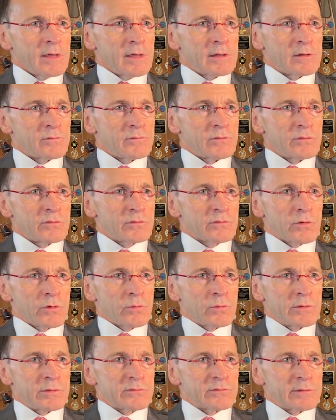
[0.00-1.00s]
and a few
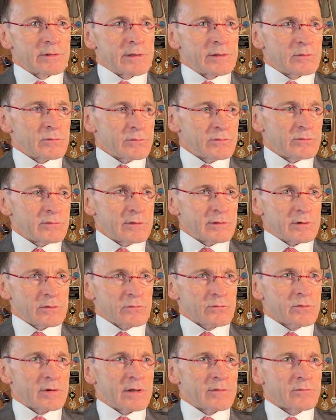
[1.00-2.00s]
short weeks later you see that
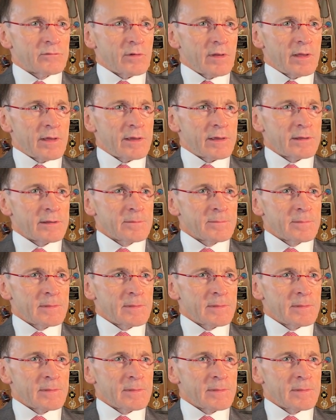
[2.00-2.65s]
aircraft fly,